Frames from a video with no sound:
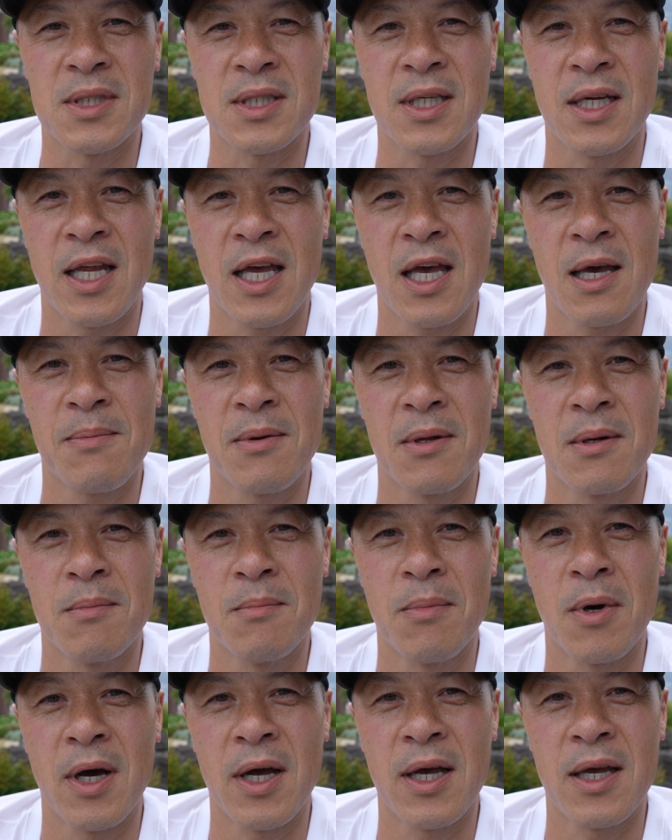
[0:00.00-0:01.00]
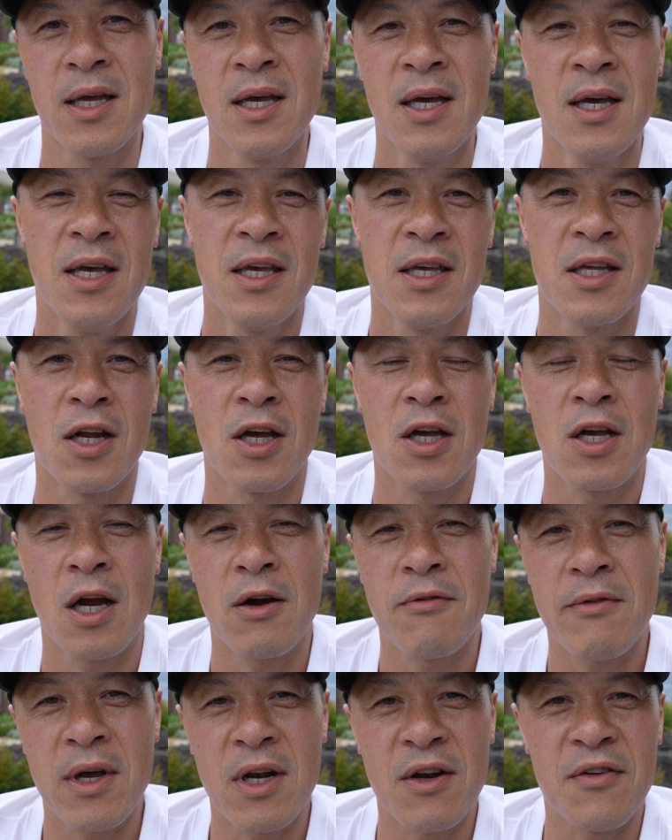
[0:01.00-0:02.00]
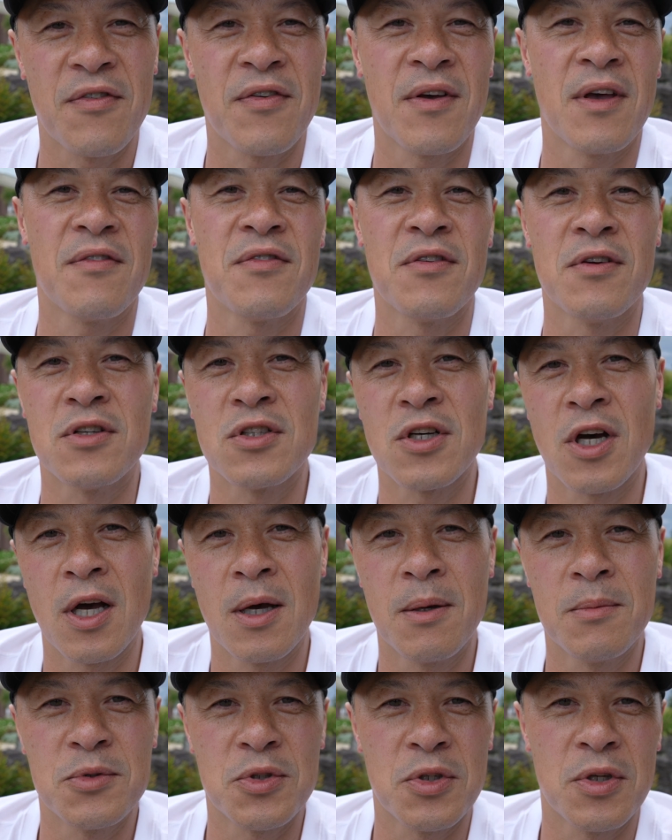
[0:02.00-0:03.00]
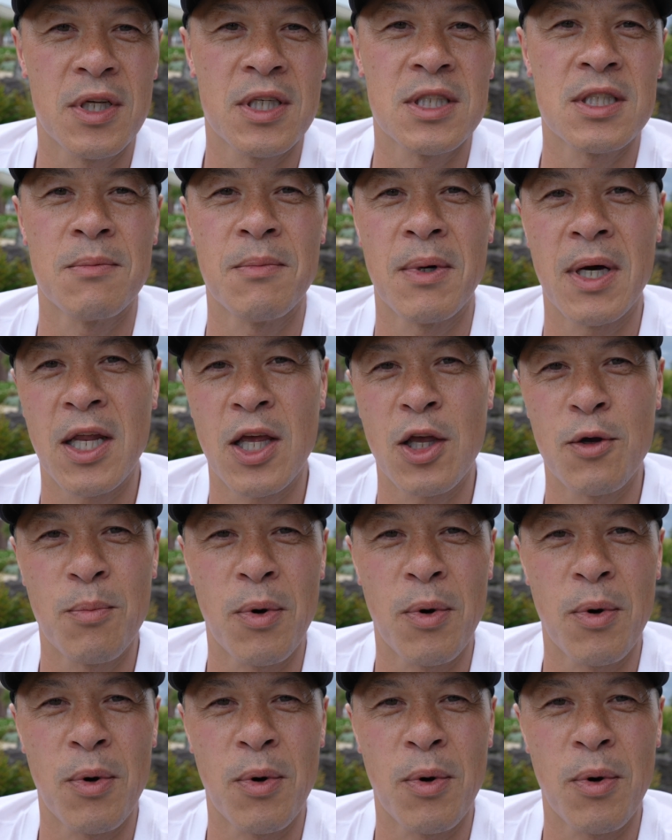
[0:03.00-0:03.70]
It's going to happen by, going around a fair few times, earning some money,